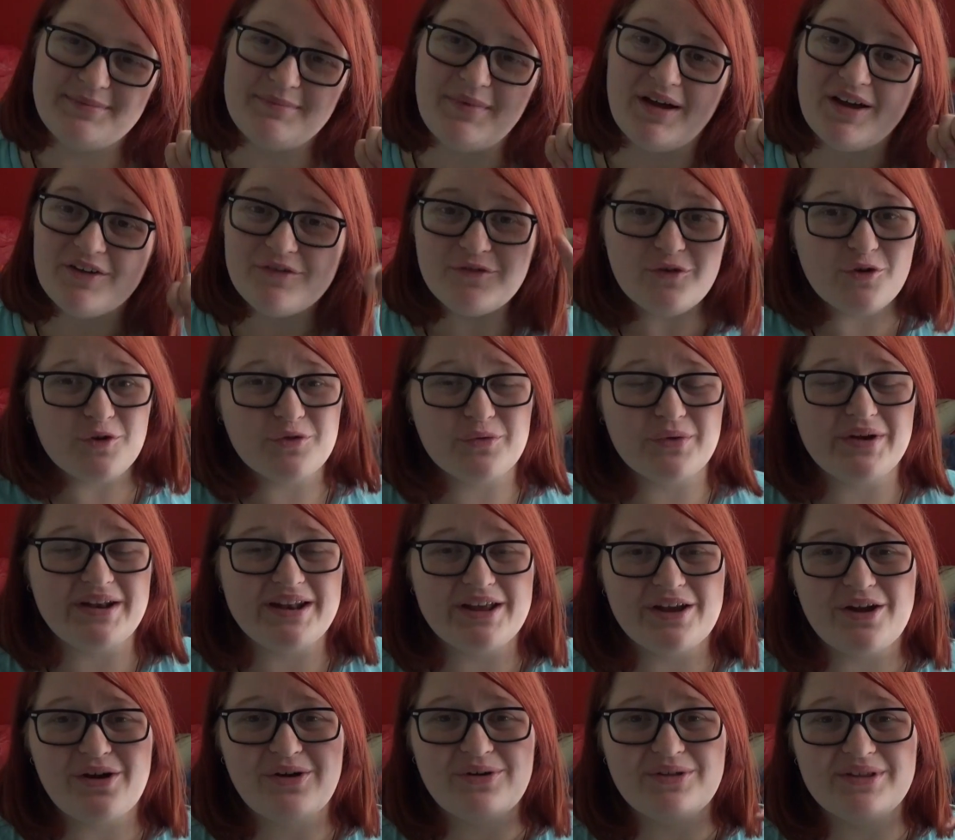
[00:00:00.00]
My fourth
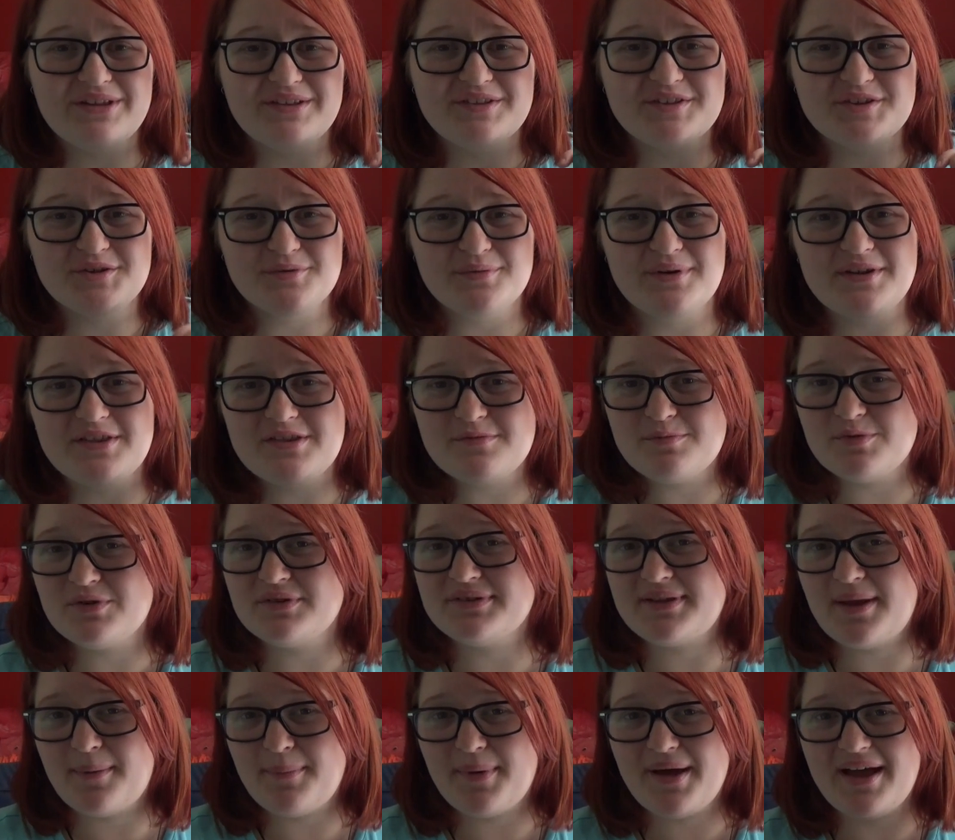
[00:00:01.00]
reading goal is to read the
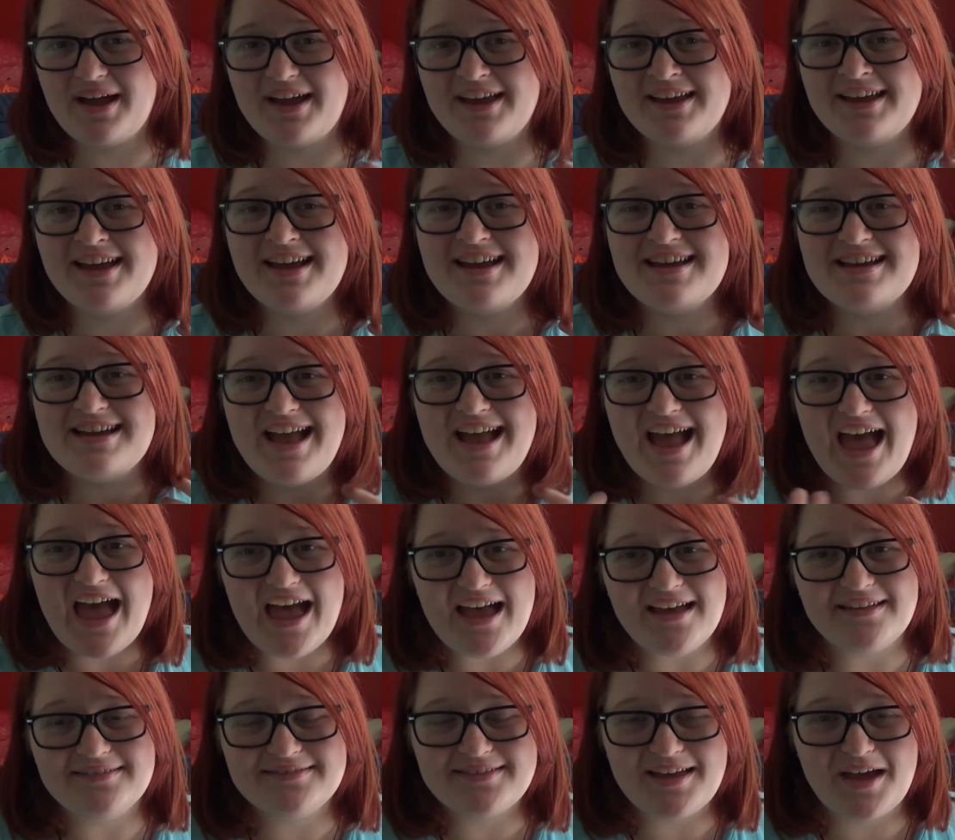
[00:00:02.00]
books I buy
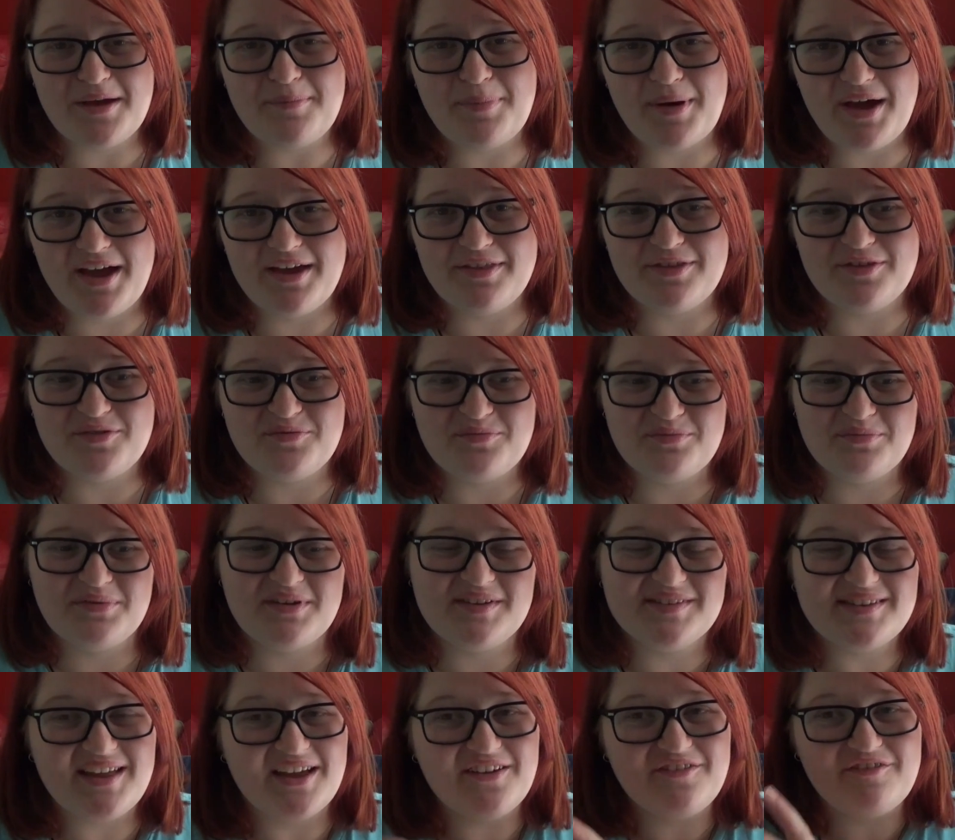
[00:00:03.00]
as I buy them,
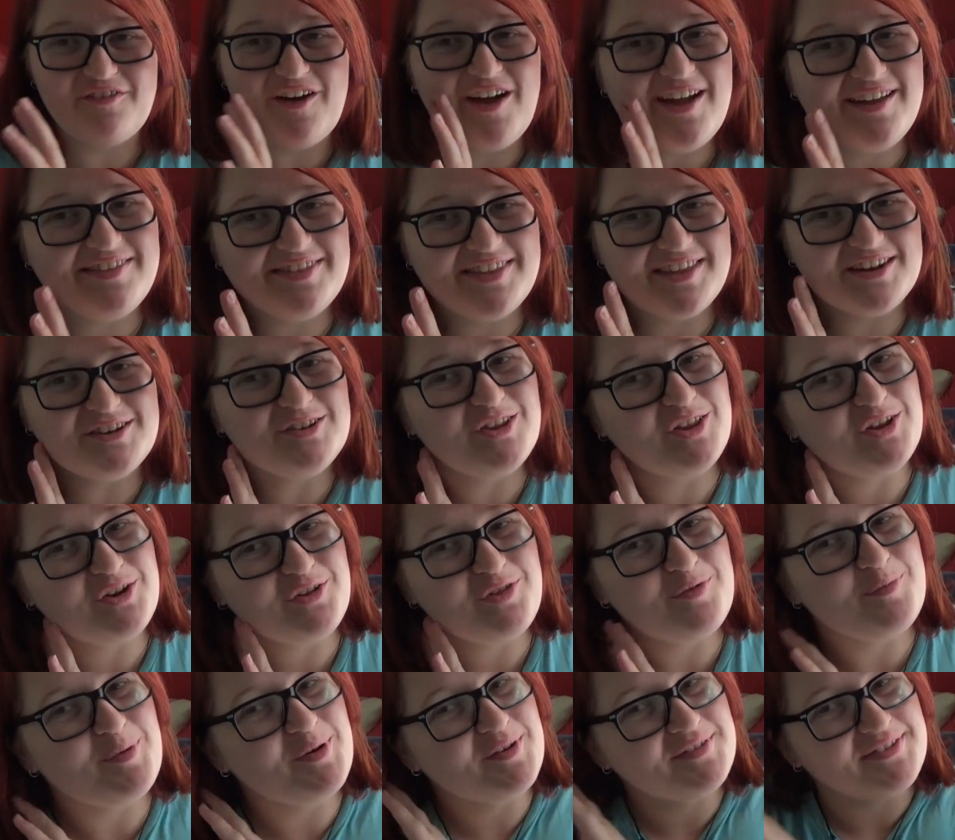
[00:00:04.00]
because I find that a lot
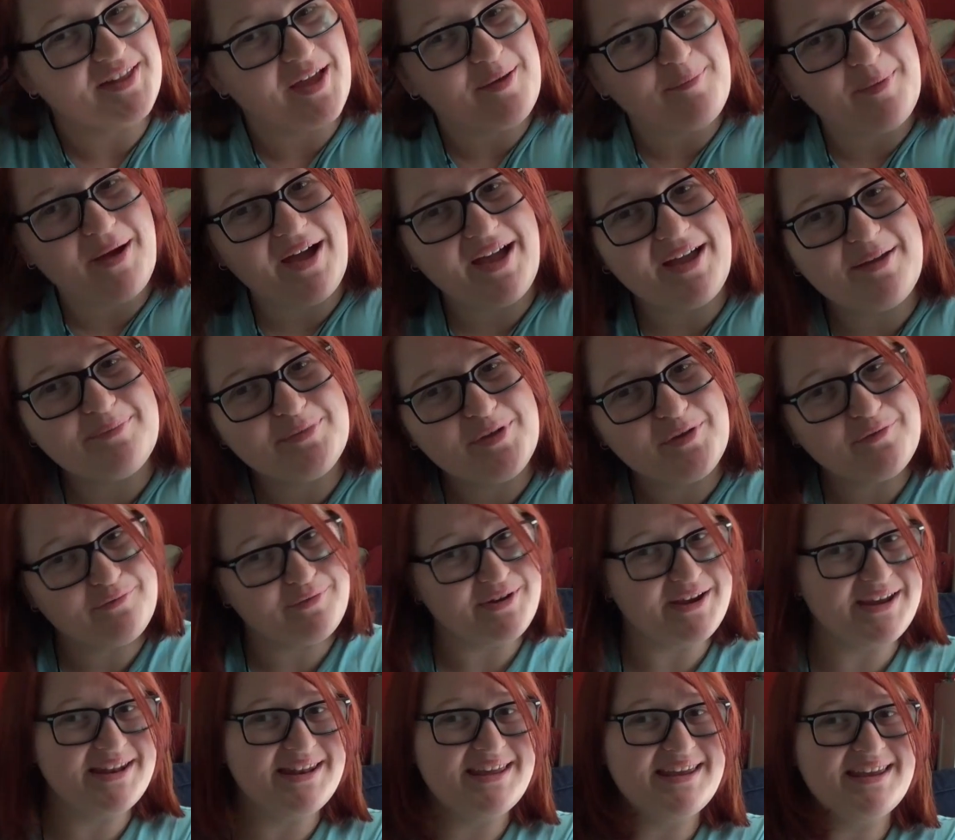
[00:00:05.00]
of the books I buy I'm not
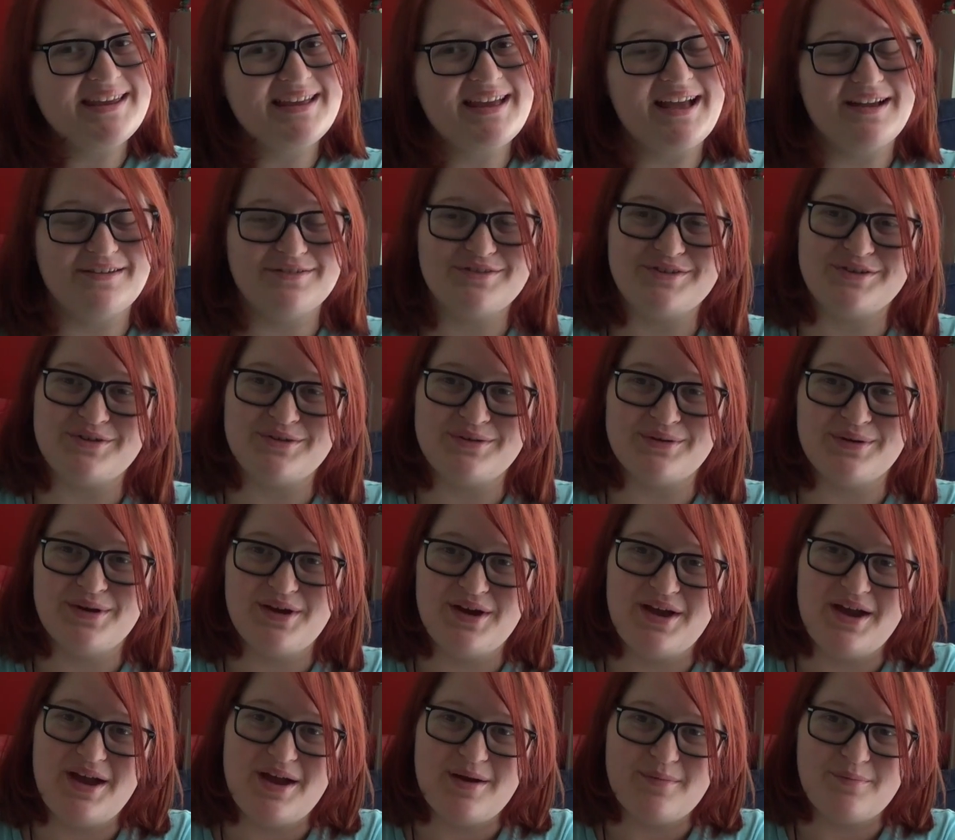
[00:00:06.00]
reading, as you
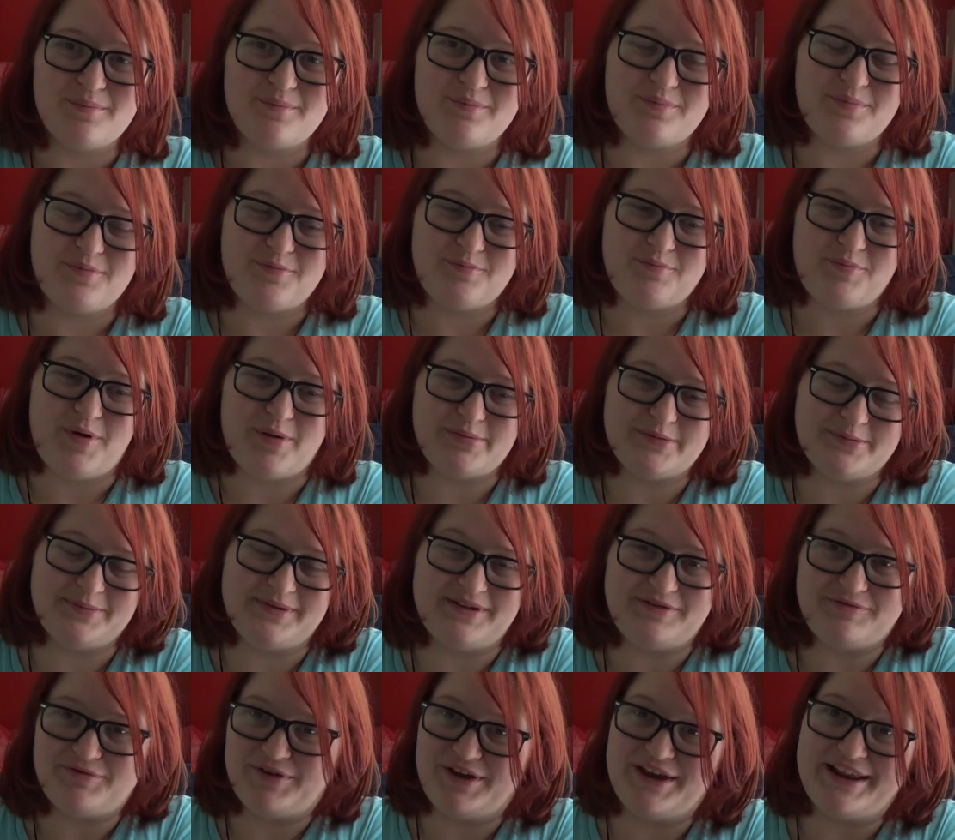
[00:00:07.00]

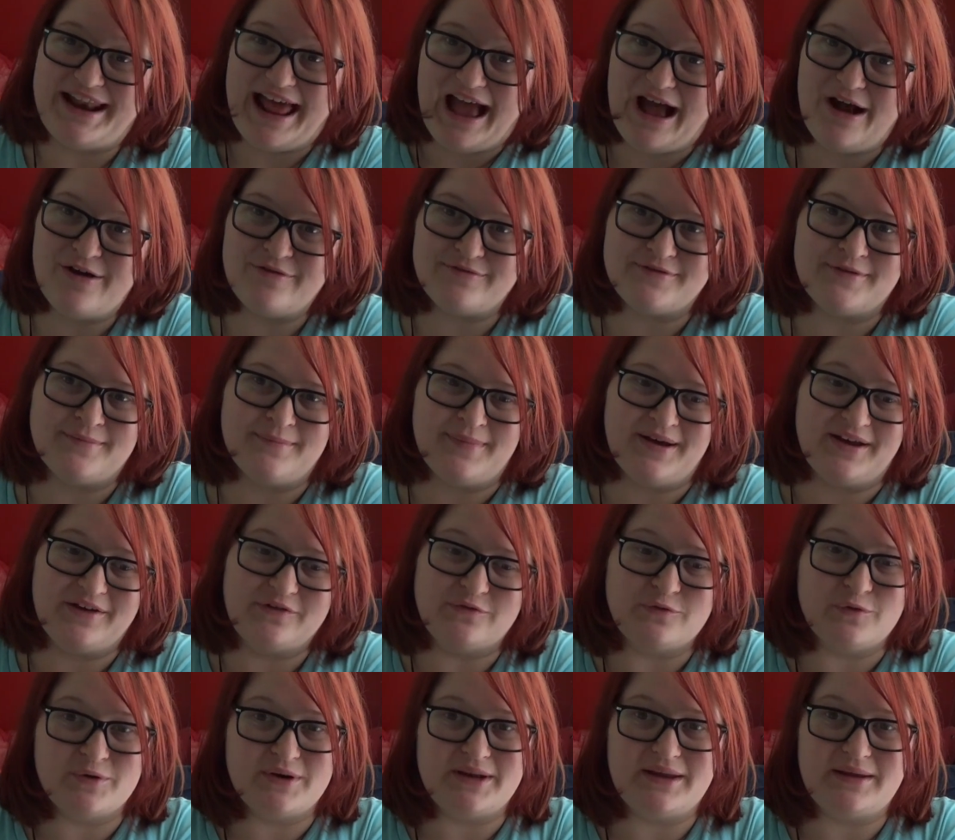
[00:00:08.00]
probably figured out from my
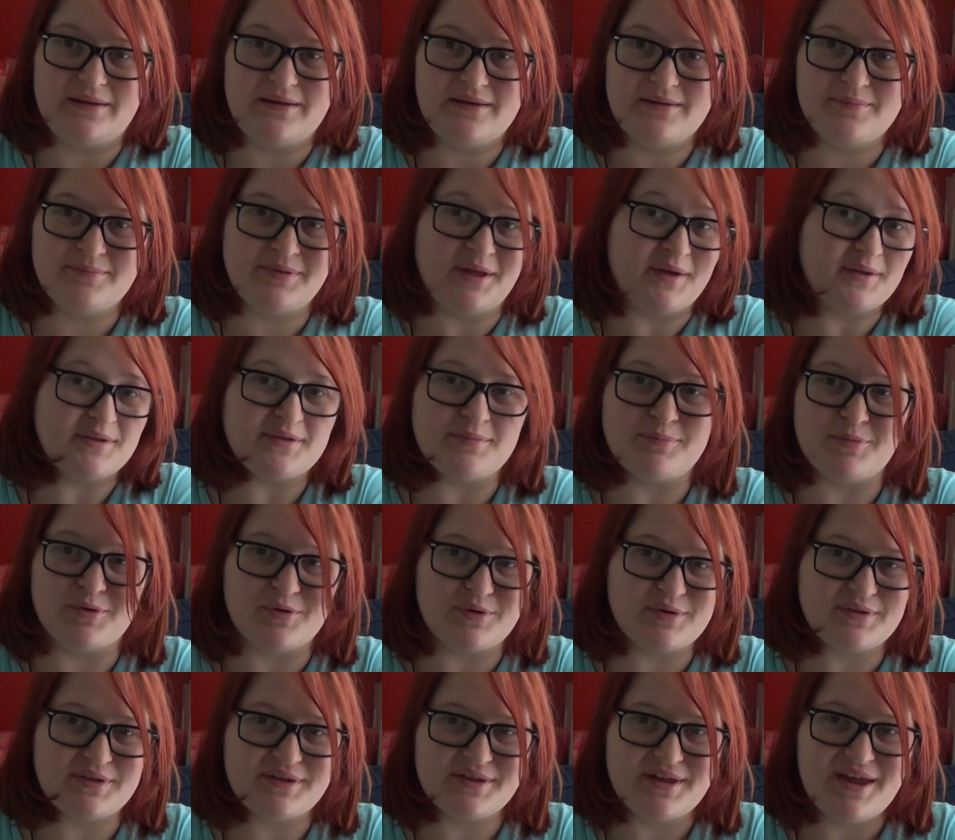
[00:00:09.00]
40 plus
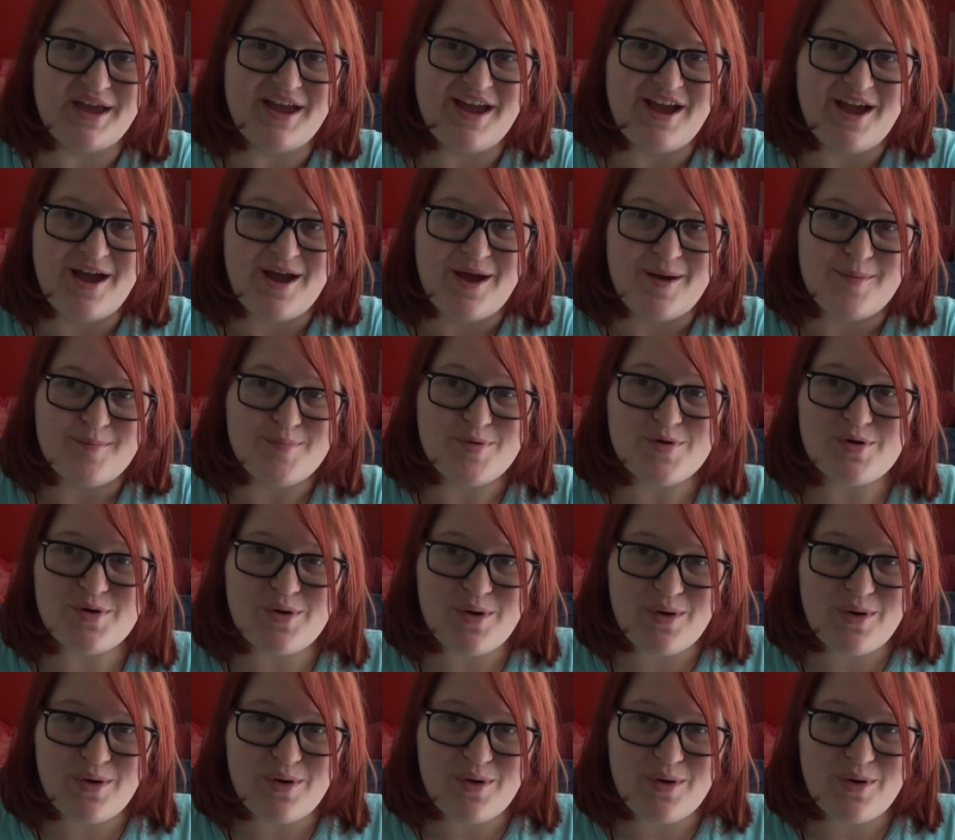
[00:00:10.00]
books book